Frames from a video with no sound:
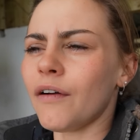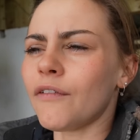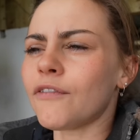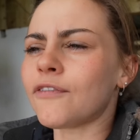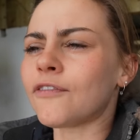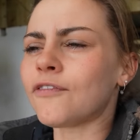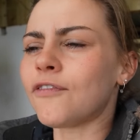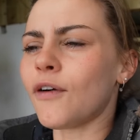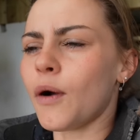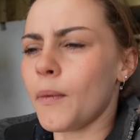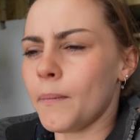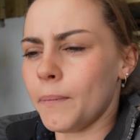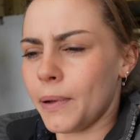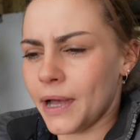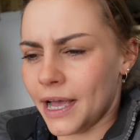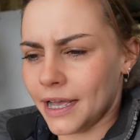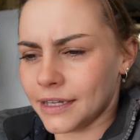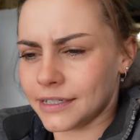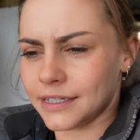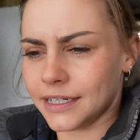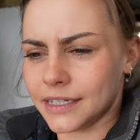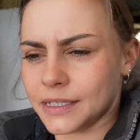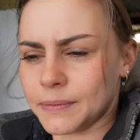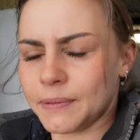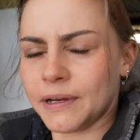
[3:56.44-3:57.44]
from
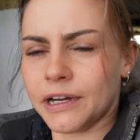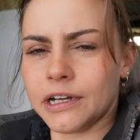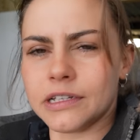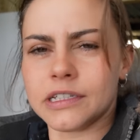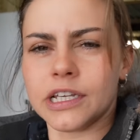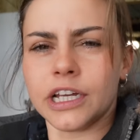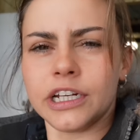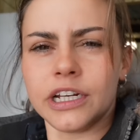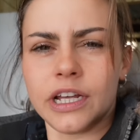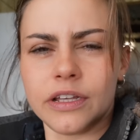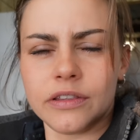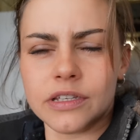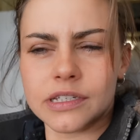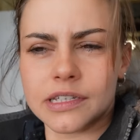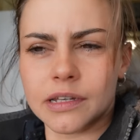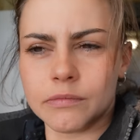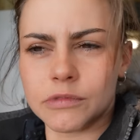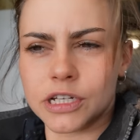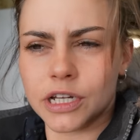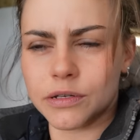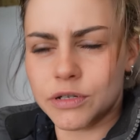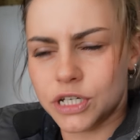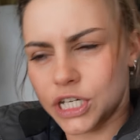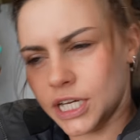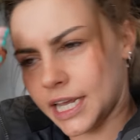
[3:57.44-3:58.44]
past experience, I know that
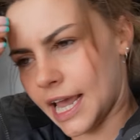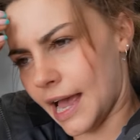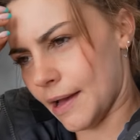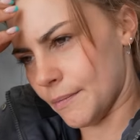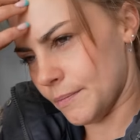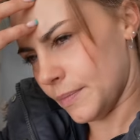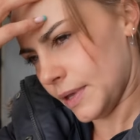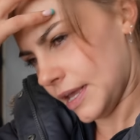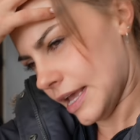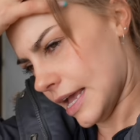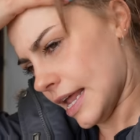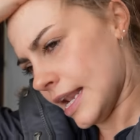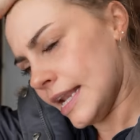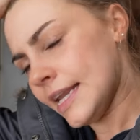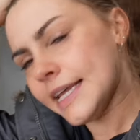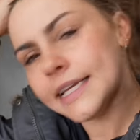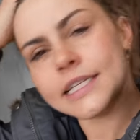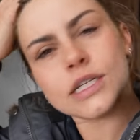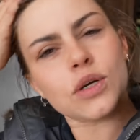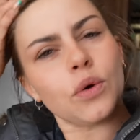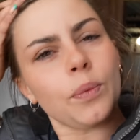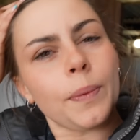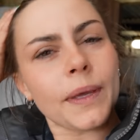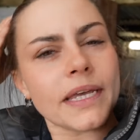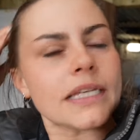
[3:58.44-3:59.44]
sometimes she can be a
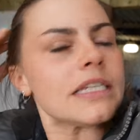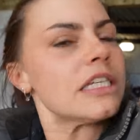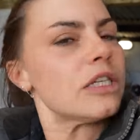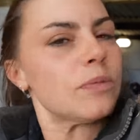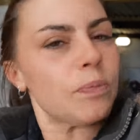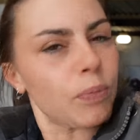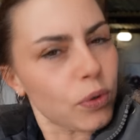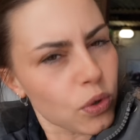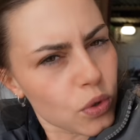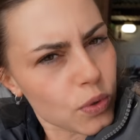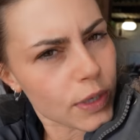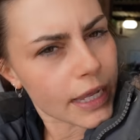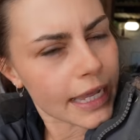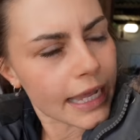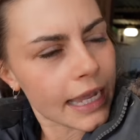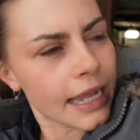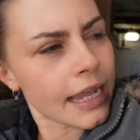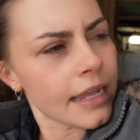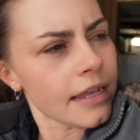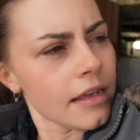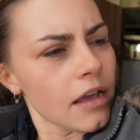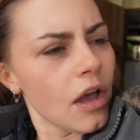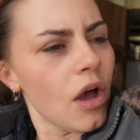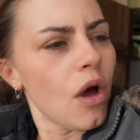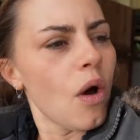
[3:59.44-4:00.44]
little bit
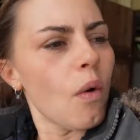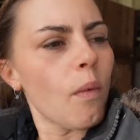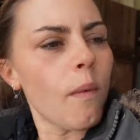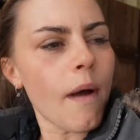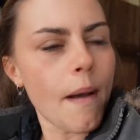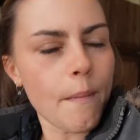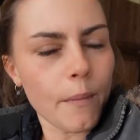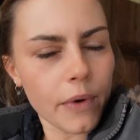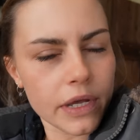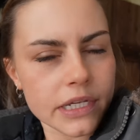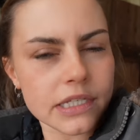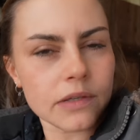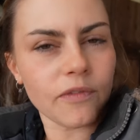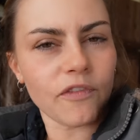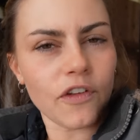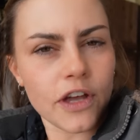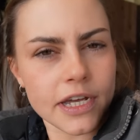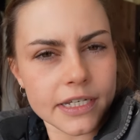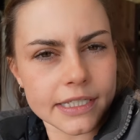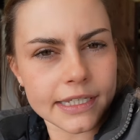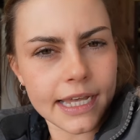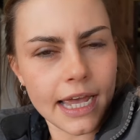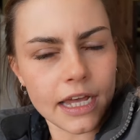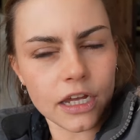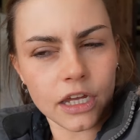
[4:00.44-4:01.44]
spooky when we
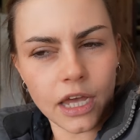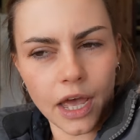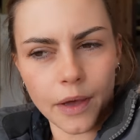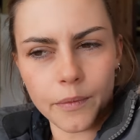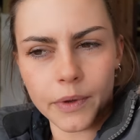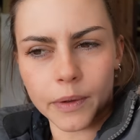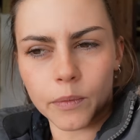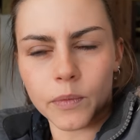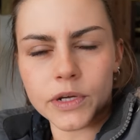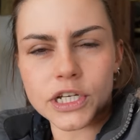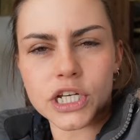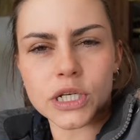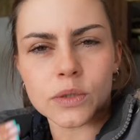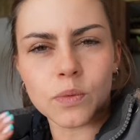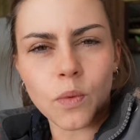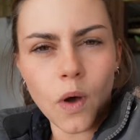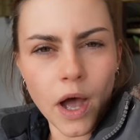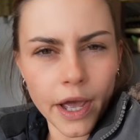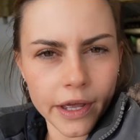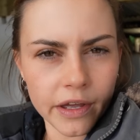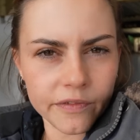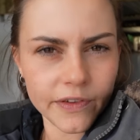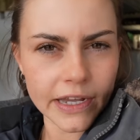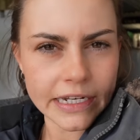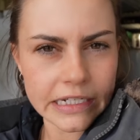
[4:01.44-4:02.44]
first get going, which is
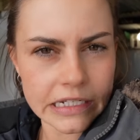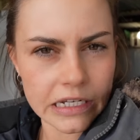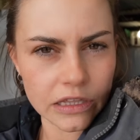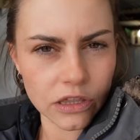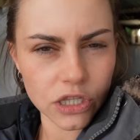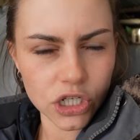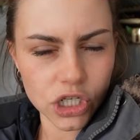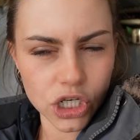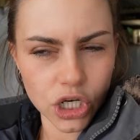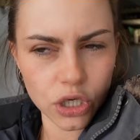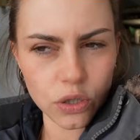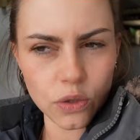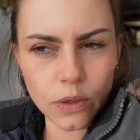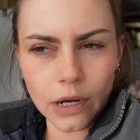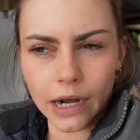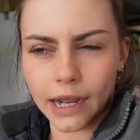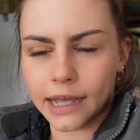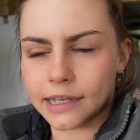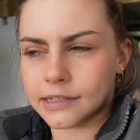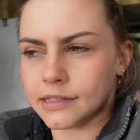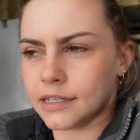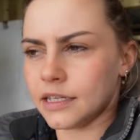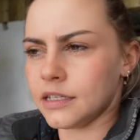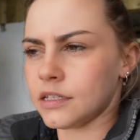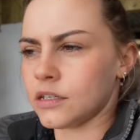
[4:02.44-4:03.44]
why I've entered the two
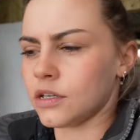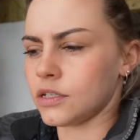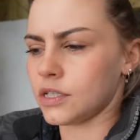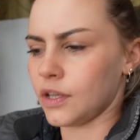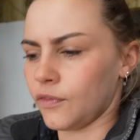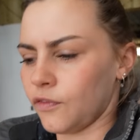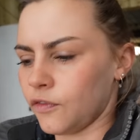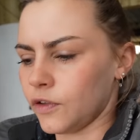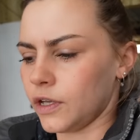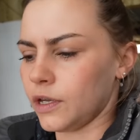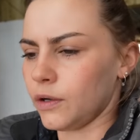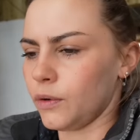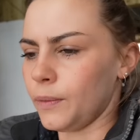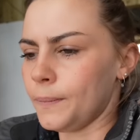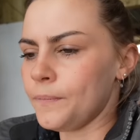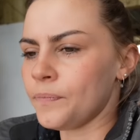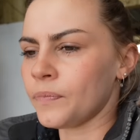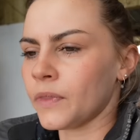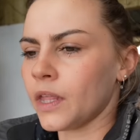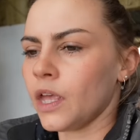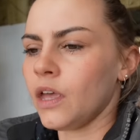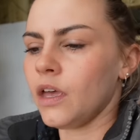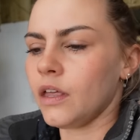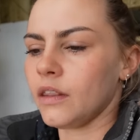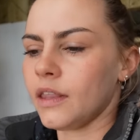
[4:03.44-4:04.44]
classes, because I feel
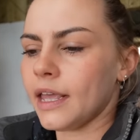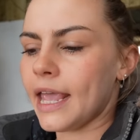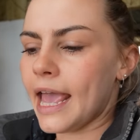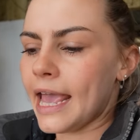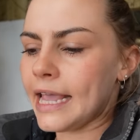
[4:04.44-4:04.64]
the